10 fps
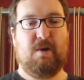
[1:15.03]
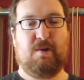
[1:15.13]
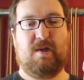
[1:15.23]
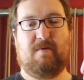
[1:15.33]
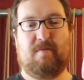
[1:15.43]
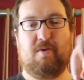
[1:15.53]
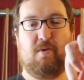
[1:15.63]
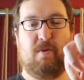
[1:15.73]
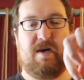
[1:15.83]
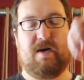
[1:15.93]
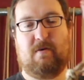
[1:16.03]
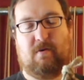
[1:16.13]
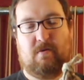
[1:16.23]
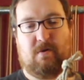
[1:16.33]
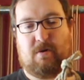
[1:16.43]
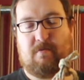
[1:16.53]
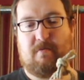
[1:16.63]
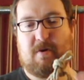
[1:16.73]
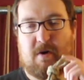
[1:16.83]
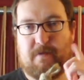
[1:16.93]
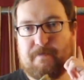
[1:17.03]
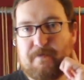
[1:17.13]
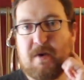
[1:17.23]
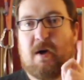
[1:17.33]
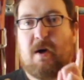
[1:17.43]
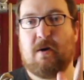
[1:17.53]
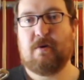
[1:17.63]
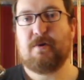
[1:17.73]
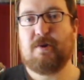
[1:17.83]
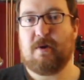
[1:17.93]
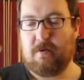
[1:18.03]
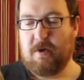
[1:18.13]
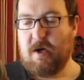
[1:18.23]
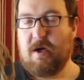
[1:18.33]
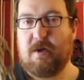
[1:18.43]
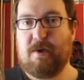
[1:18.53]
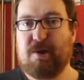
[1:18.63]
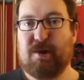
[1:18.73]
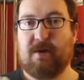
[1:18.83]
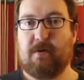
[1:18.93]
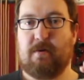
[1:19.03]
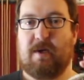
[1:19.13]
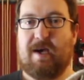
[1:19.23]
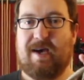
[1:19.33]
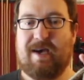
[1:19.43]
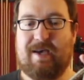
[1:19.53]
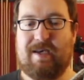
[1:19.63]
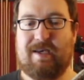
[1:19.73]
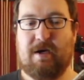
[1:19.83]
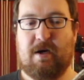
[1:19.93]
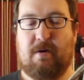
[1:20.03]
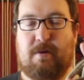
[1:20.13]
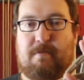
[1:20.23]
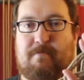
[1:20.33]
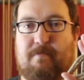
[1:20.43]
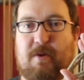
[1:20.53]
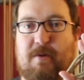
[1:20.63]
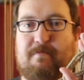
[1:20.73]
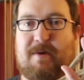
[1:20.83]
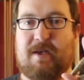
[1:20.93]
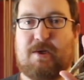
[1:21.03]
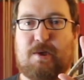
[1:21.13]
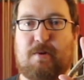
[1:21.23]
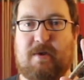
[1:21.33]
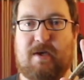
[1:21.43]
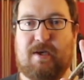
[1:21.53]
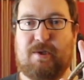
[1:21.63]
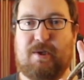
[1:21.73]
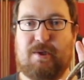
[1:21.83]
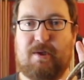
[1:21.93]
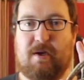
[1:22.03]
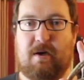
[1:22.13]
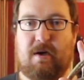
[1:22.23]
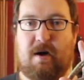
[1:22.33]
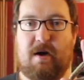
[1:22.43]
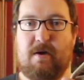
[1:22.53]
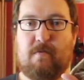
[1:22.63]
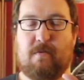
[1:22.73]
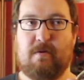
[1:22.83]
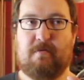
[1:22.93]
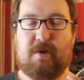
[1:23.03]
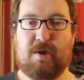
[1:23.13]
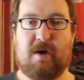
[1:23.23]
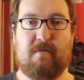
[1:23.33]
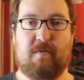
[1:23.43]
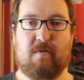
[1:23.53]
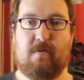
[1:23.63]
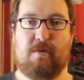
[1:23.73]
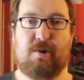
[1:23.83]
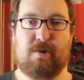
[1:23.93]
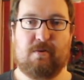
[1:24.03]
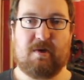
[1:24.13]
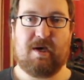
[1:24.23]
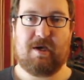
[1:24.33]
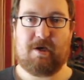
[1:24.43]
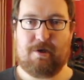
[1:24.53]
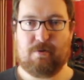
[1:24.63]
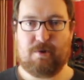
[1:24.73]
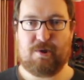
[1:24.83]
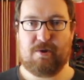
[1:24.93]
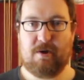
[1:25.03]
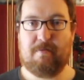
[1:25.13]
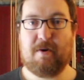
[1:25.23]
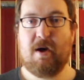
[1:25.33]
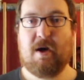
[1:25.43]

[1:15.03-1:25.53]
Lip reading: So now when I pull that out, it'll all come apart. So this is okay, but the main issue with it is that I don't want to be tying with rope which is all kinky and twisted up.